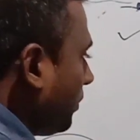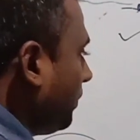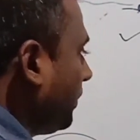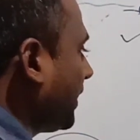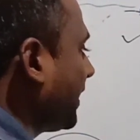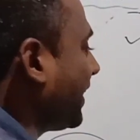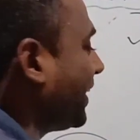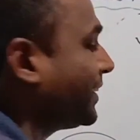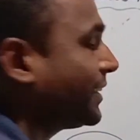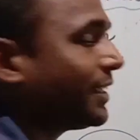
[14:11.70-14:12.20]
will be
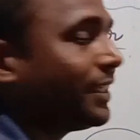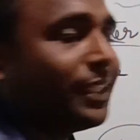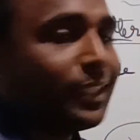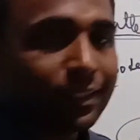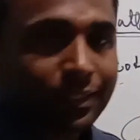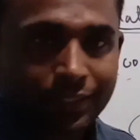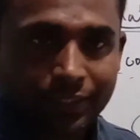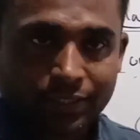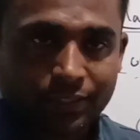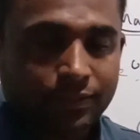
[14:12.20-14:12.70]
cancelled
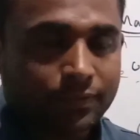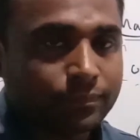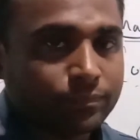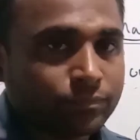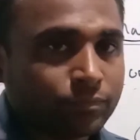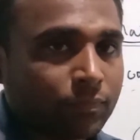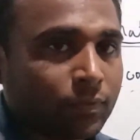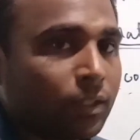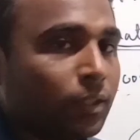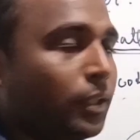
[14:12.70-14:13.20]
each other.
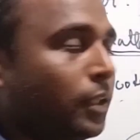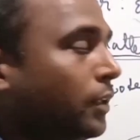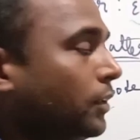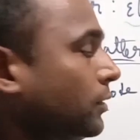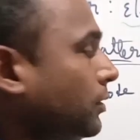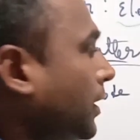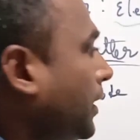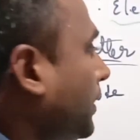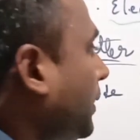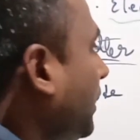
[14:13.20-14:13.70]

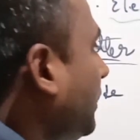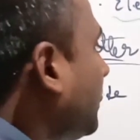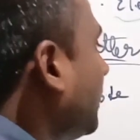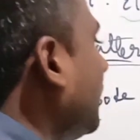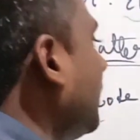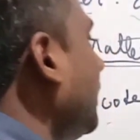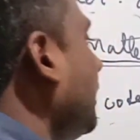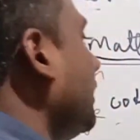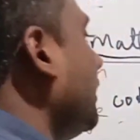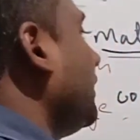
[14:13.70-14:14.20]
So it
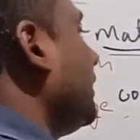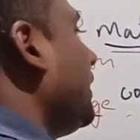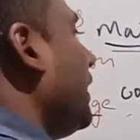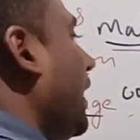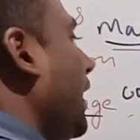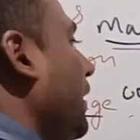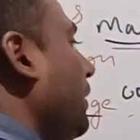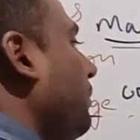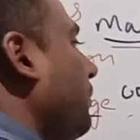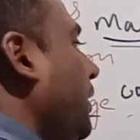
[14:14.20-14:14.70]
is
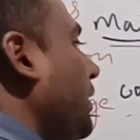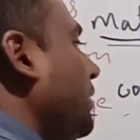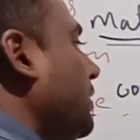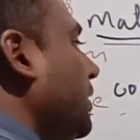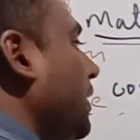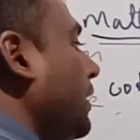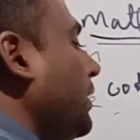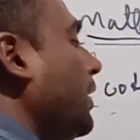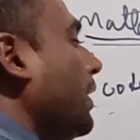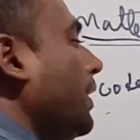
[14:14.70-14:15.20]

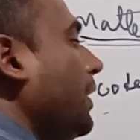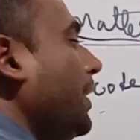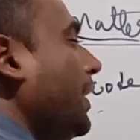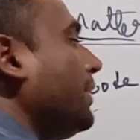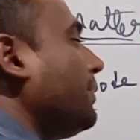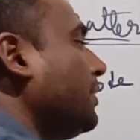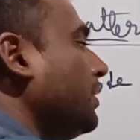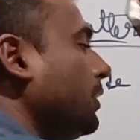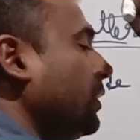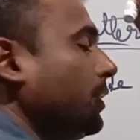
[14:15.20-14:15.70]

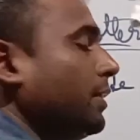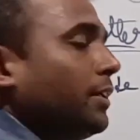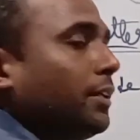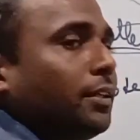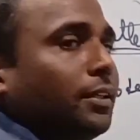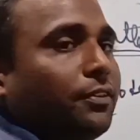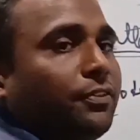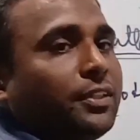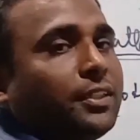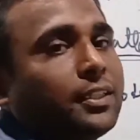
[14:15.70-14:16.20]
dimensionless
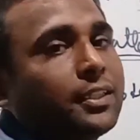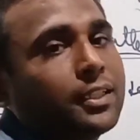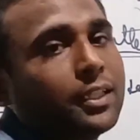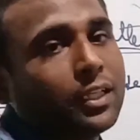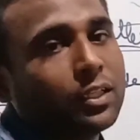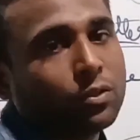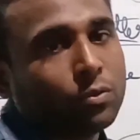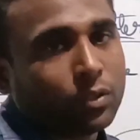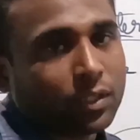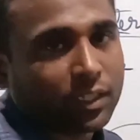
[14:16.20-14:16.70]
physical
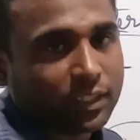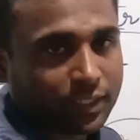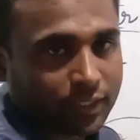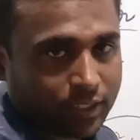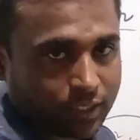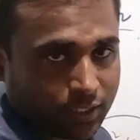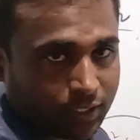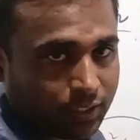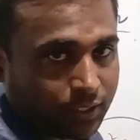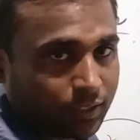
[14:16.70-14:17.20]

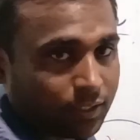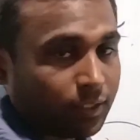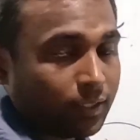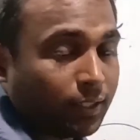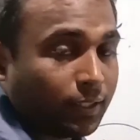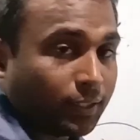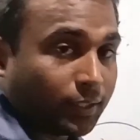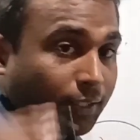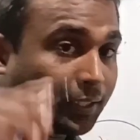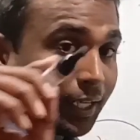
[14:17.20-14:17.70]
quantity.
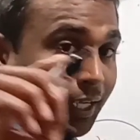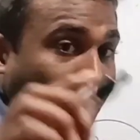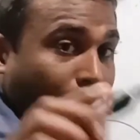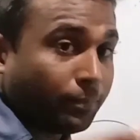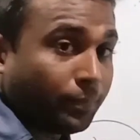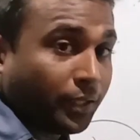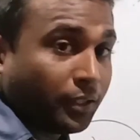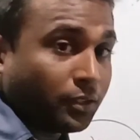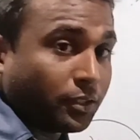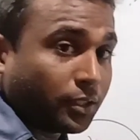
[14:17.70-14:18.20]

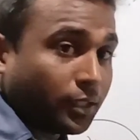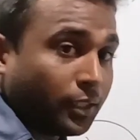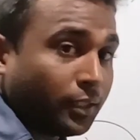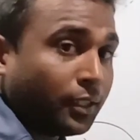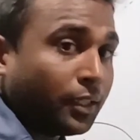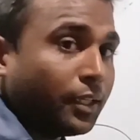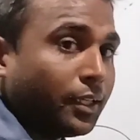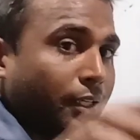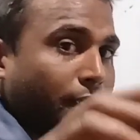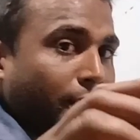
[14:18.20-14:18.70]

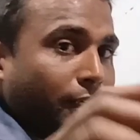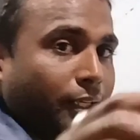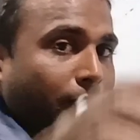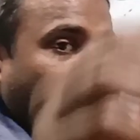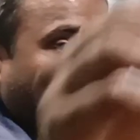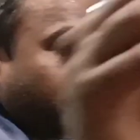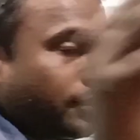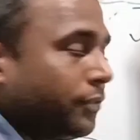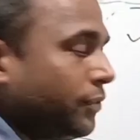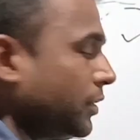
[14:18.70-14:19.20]

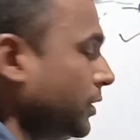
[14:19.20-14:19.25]
Dimensionless